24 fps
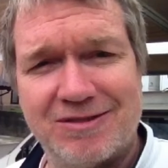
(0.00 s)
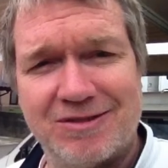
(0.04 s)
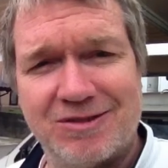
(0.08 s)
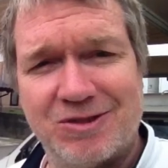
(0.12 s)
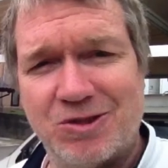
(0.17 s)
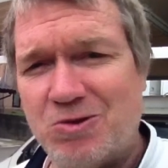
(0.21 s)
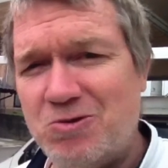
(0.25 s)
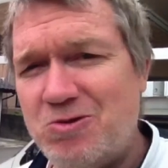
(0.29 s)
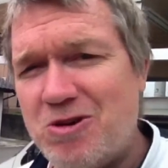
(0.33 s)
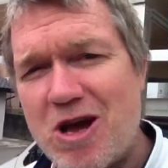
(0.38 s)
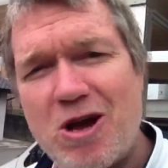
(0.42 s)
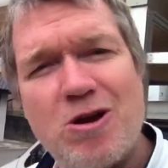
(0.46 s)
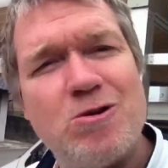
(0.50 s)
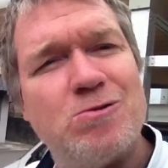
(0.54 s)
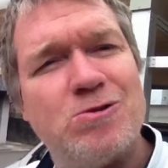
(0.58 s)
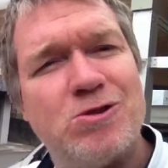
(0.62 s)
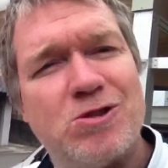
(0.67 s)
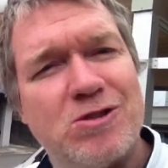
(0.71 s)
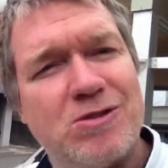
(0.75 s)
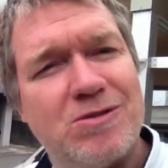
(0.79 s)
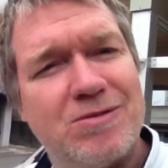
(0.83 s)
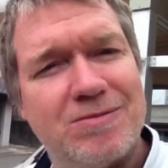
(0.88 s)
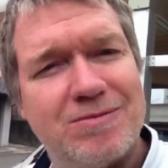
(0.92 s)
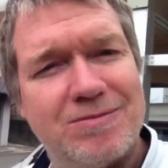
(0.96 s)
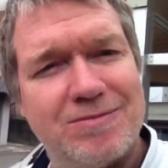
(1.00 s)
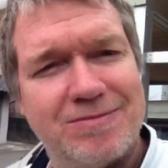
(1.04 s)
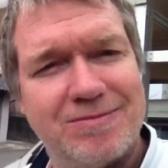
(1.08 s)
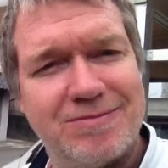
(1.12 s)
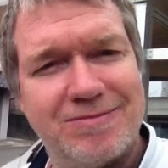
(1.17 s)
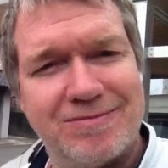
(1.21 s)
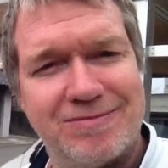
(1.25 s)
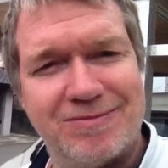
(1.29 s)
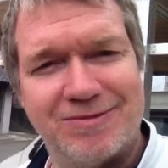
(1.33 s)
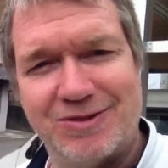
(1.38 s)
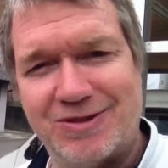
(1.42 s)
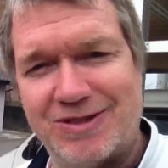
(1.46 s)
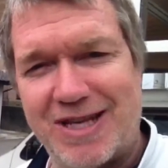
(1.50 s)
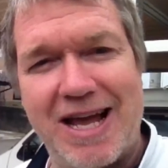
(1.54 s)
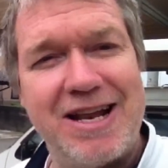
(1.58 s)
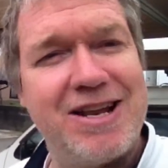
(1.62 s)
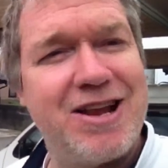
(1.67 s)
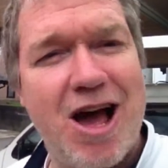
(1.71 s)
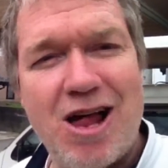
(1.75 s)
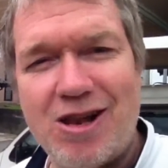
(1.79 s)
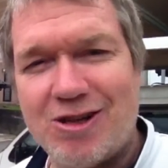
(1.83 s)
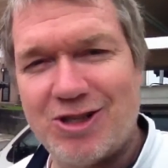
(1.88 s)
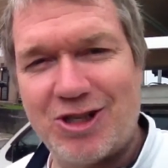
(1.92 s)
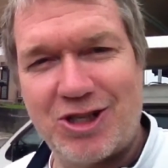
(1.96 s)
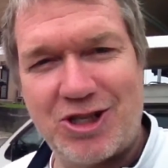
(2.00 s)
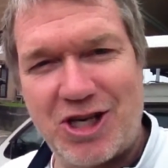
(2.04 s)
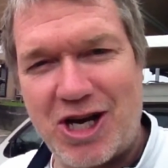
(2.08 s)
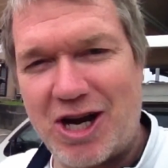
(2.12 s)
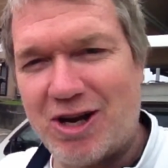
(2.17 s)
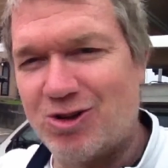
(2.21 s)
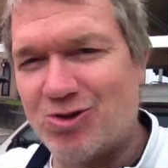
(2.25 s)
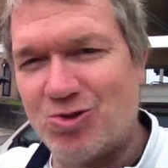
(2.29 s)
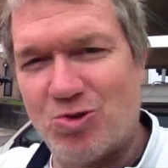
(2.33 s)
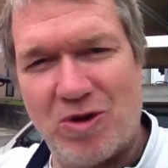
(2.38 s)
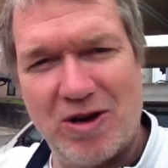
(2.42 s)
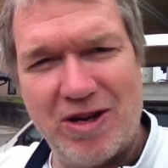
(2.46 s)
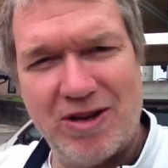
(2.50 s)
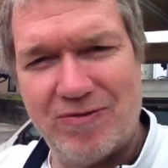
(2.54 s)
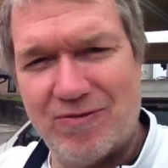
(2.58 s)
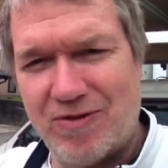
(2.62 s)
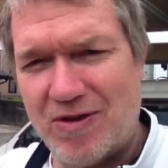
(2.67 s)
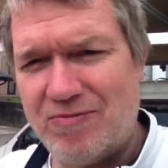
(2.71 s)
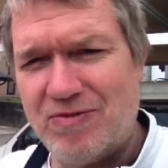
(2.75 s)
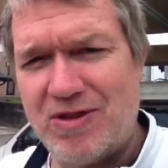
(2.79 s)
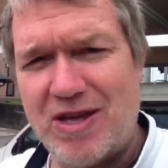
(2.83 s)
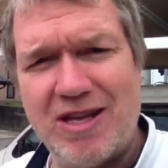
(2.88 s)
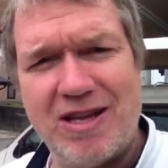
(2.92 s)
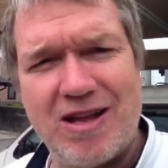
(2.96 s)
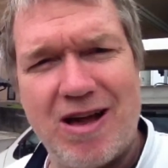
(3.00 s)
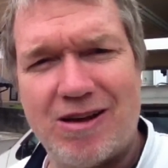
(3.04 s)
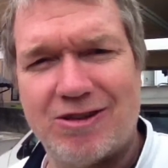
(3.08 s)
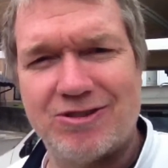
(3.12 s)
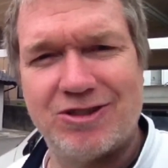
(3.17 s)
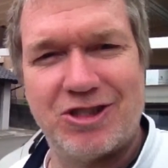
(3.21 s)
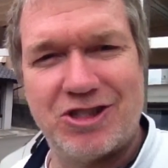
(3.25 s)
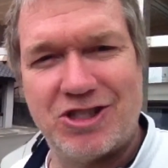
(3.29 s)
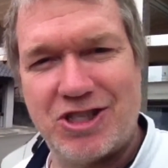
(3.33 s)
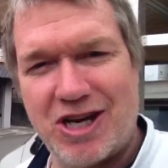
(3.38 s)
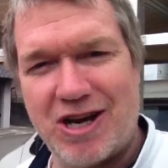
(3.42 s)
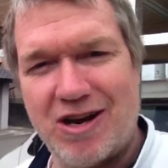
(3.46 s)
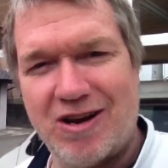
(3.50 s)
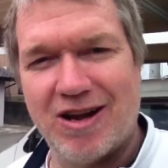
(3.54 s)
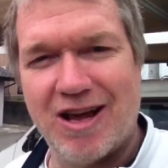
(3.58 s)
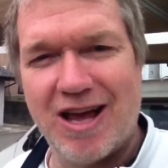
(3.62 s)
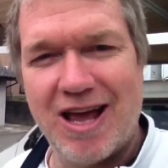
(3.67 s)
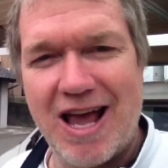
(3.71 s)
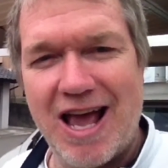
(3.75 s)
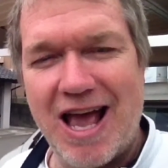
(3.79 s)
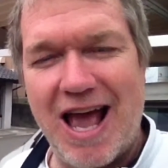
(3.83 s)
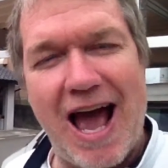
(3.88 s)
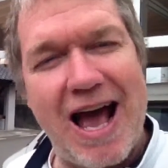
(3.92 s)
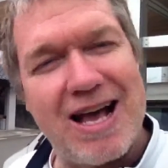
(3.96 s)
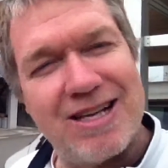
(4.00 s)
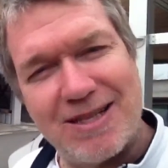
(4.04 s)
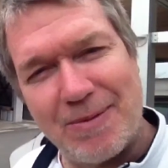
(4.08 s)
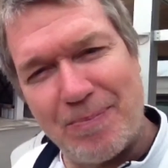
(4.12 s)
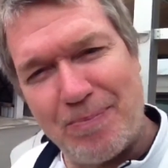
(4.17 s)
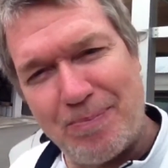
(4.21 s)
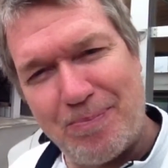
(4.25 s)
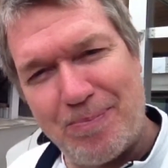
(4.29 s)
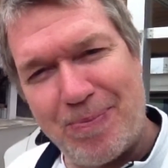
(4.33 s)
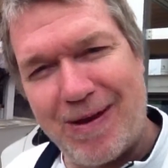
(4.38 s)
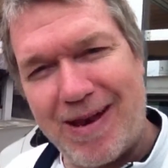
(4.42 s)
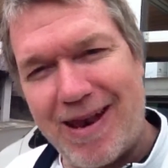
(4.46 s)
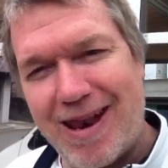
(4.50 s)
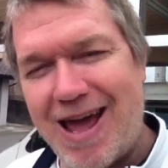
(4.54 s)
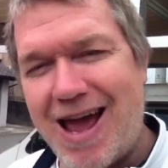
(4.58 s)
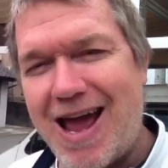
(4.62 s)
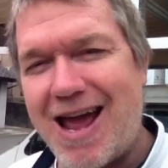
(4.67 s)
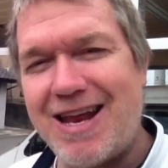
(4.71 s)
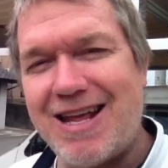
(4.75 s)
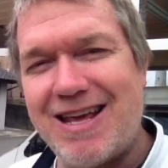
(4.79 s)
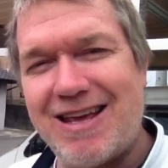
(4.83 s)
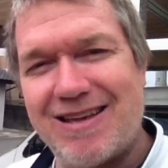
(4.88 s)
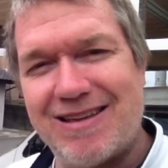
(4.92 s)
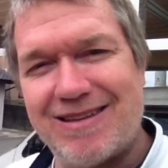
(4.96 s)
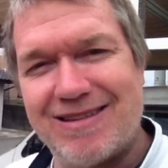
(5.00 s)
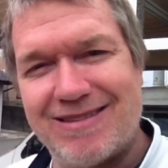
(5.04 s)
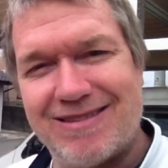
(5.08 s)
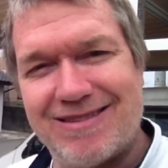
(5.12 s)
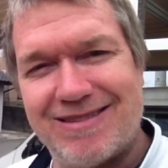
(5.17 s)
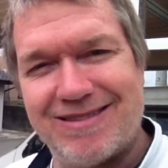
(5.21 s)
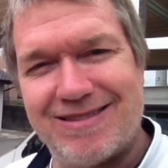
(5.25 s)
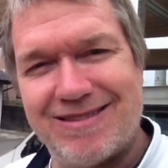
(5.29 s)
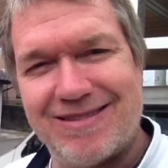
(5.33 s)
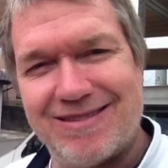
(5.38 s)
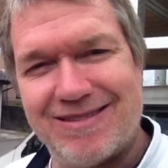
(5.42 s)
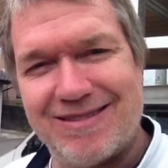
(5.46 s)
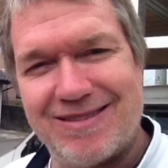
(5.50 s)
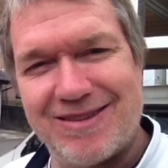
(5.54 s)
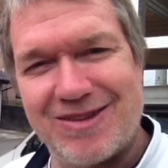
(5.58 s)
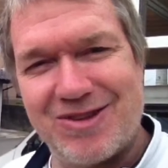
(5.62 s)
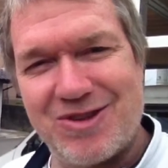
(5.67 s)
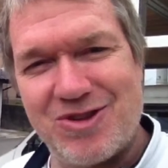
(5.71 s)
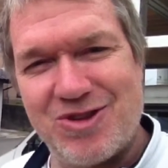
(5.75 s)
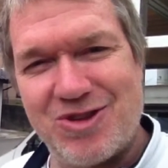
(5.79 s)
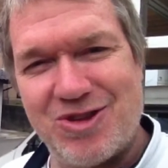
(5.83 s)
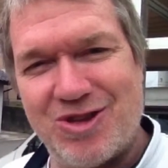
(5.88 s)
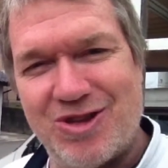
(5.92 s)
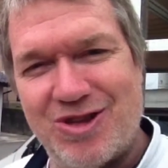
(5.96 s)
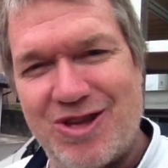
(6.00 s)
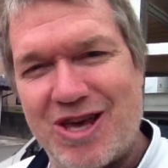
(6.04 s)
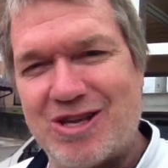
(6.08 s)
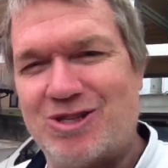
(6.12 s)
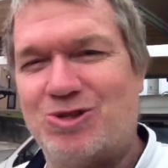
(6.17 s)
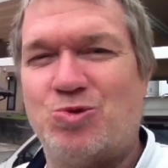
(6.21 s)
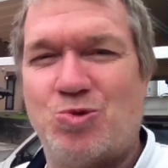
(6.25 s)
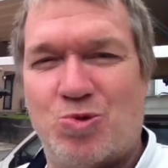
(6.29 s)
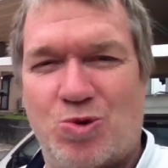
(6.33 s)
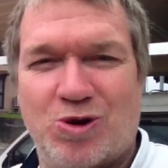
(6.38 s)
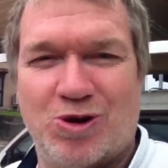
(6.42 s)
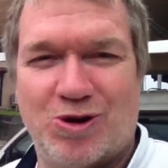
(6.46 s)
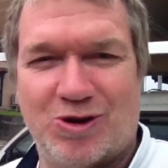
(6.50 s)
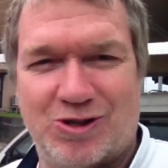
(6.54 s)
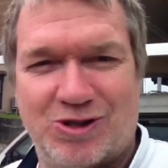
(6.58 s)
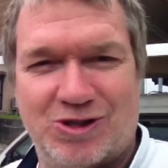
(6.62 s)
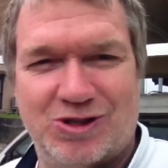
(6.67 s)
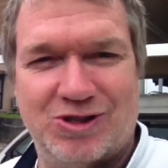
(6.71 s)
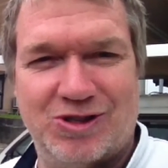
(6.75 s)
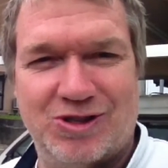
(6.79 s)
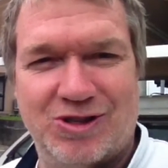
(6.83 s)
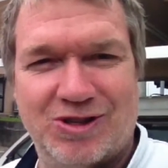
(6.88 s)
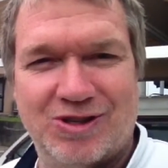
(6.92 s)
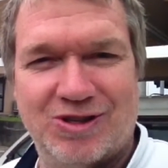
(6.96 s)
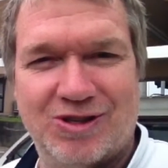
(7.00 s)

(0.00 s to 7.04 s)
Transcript: Who knows? $10 a share, $20, $15 a share. As the planet gets worse,